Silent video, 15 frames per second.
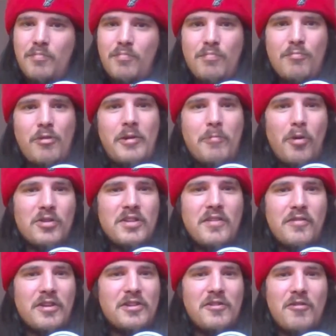Pretty
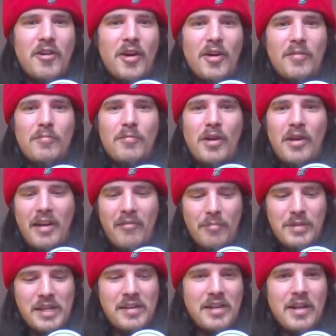positive considering I don't have
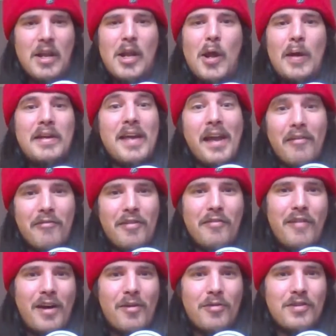particular liking for the
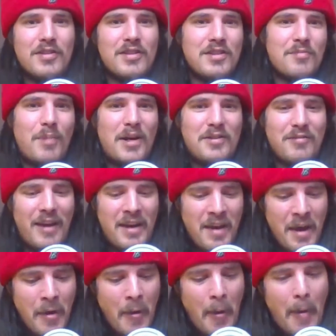Falcons as a Bucs fan.
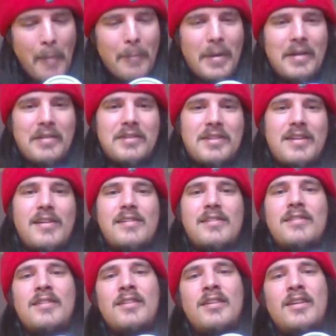But
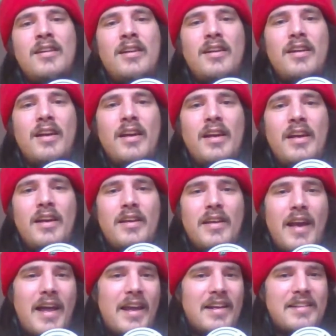
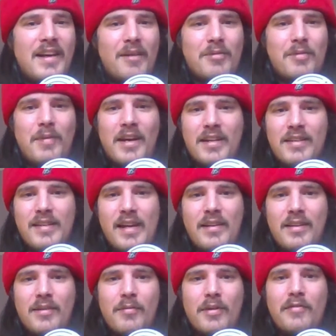yeah, they're set up to be a
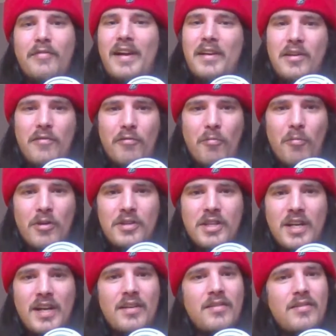contender. But thank you for
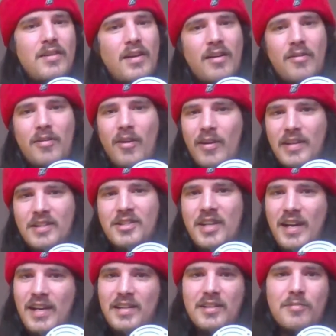watching. You know, like,
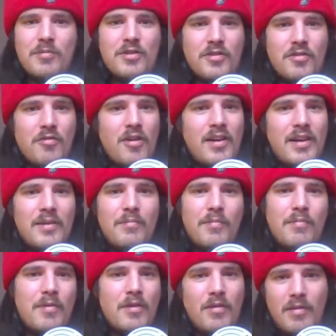share, subscribe,
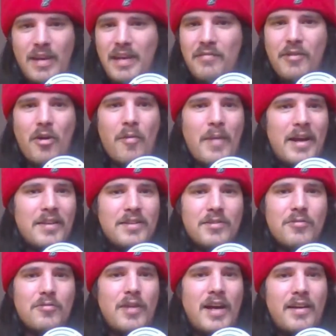leave comments,
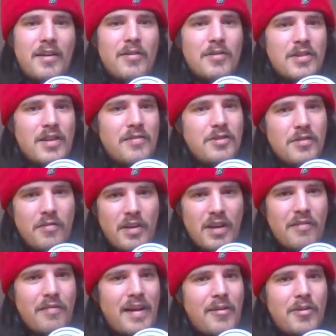all that good stuff. Do you think the
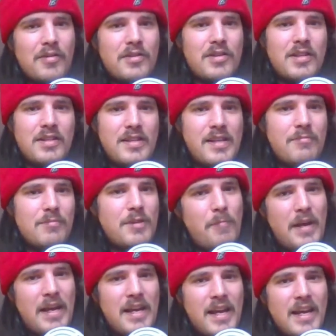Falcons are the team to
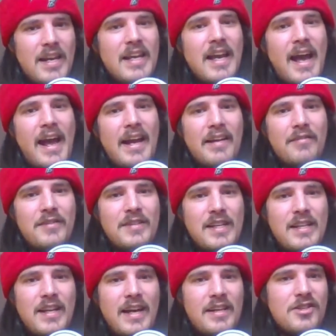beat in the
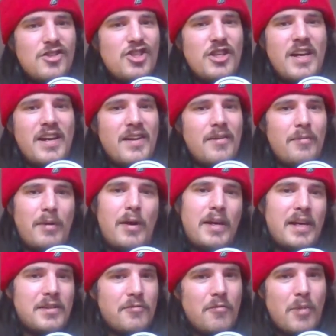NFC next year? I
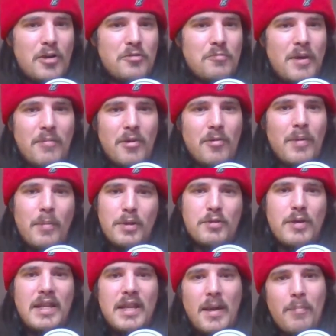guess for most people it'll be
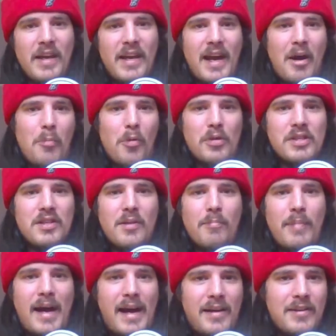between them, the Cowboys and the
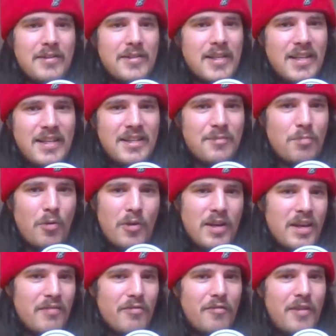Packers at this point
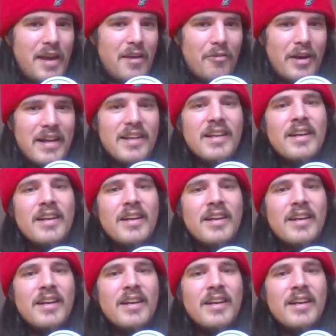in theory.